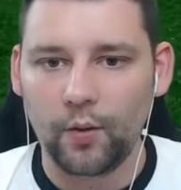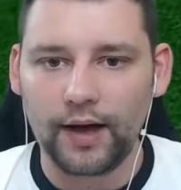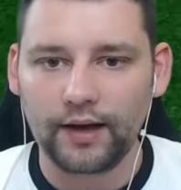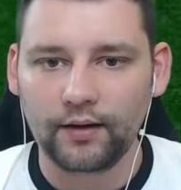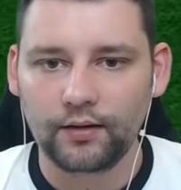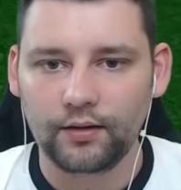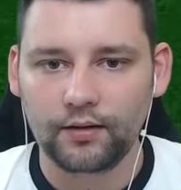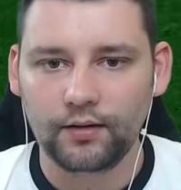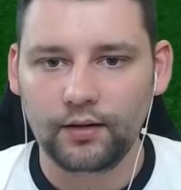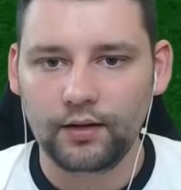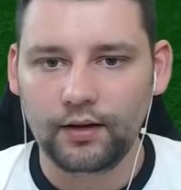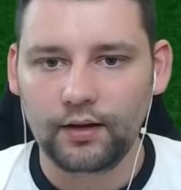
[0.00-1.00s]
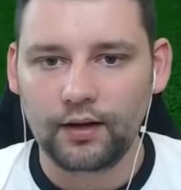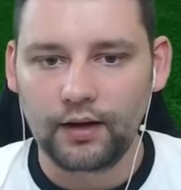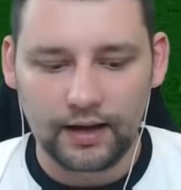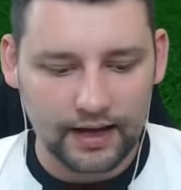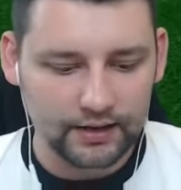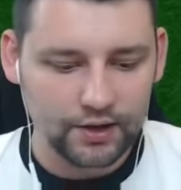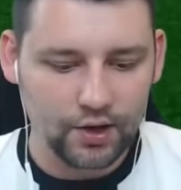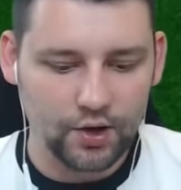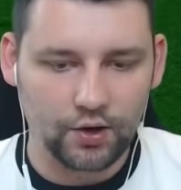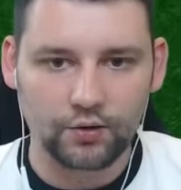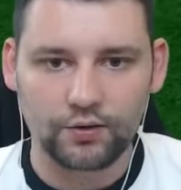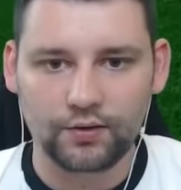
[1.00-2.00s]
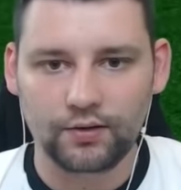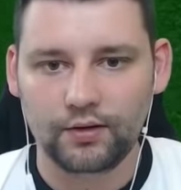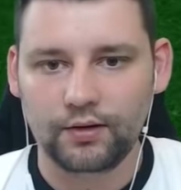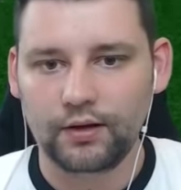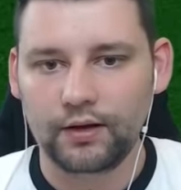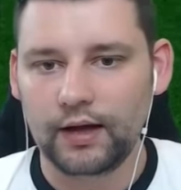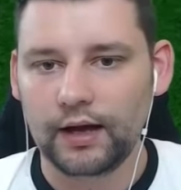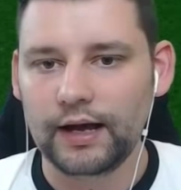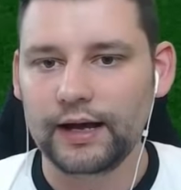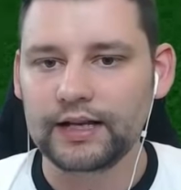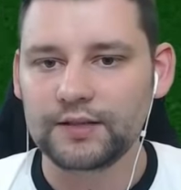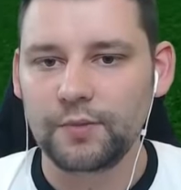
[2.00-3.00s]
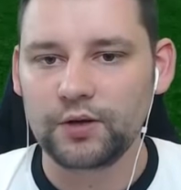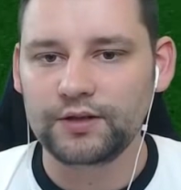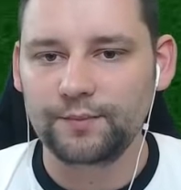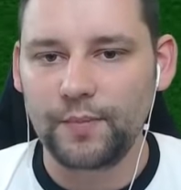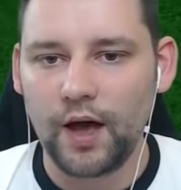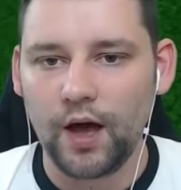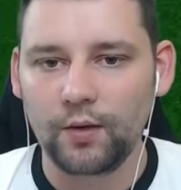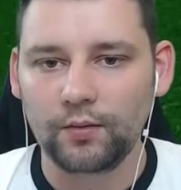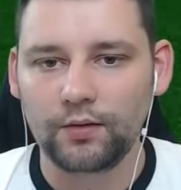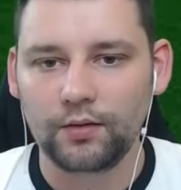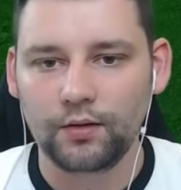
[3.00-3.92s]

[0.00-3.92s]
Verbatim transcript: away. Hey, dude. I got an explosive bow.